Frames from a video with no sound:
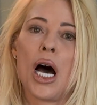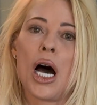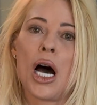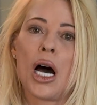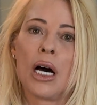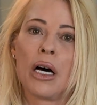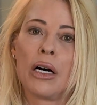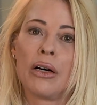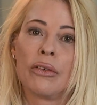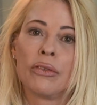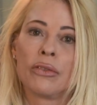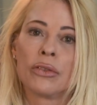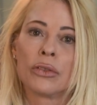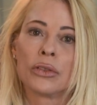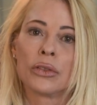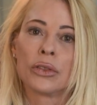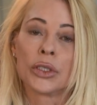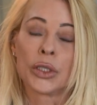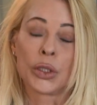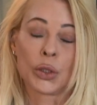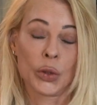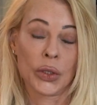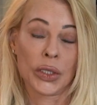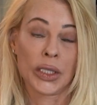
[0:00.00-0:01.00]
of
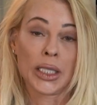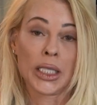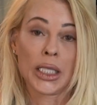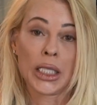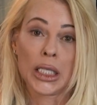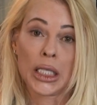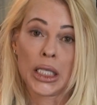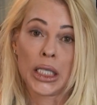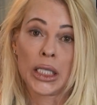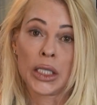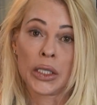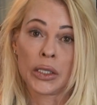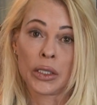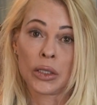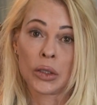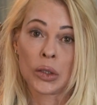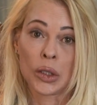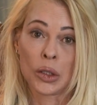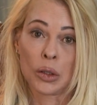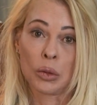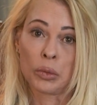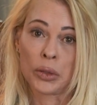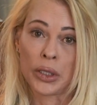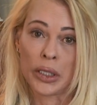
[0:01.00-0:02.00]
losing their
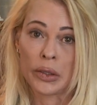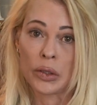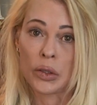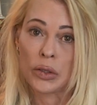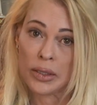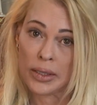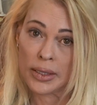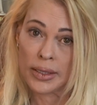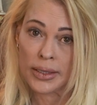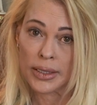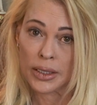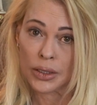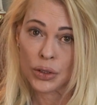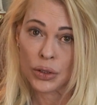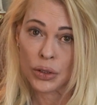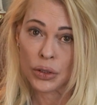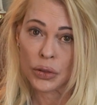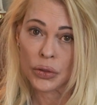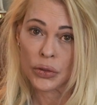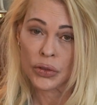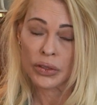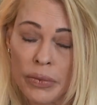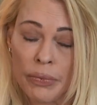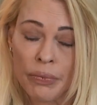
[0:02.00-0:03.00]
little brothers and
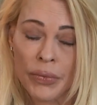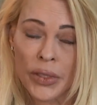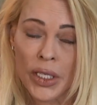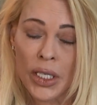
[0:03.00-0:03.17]
sisters.